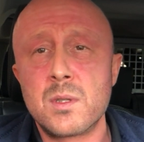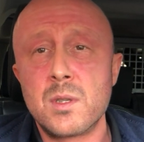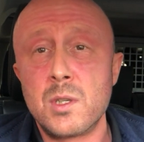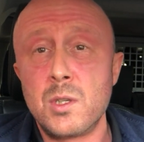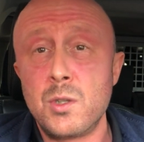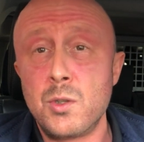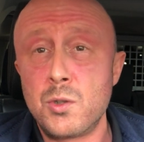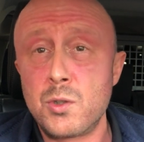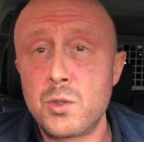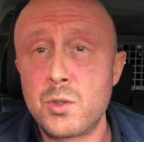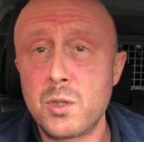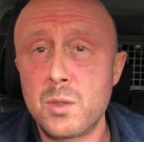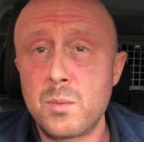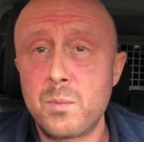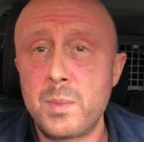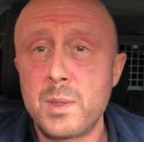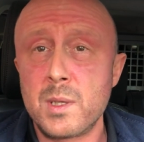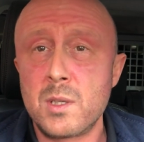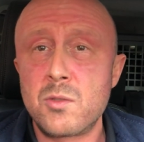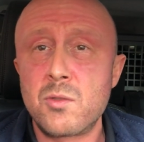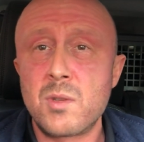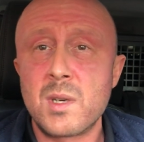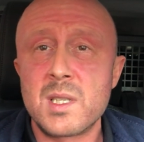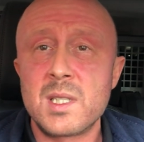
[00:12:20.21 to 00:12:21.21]
that you should be
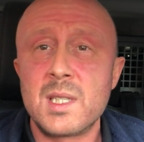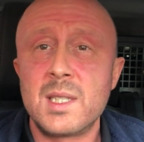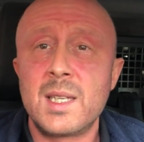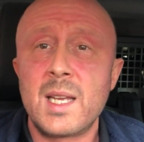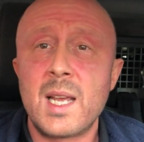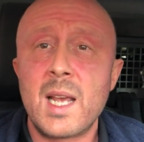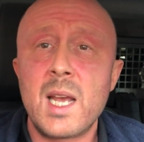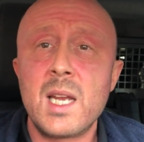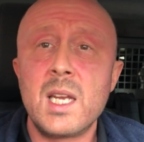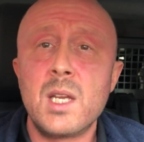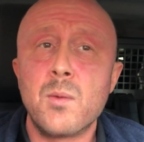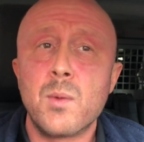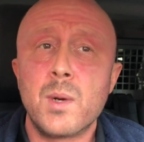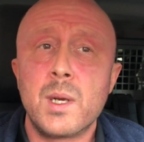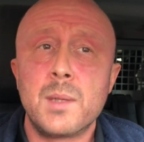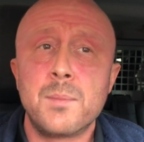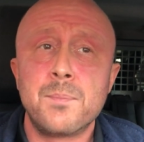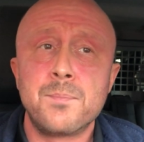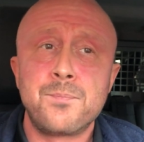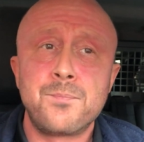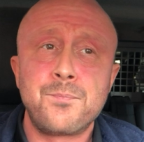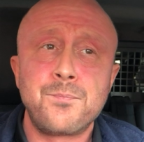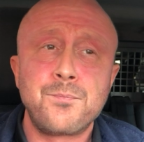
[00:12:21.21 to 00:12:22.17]
addressing anyway?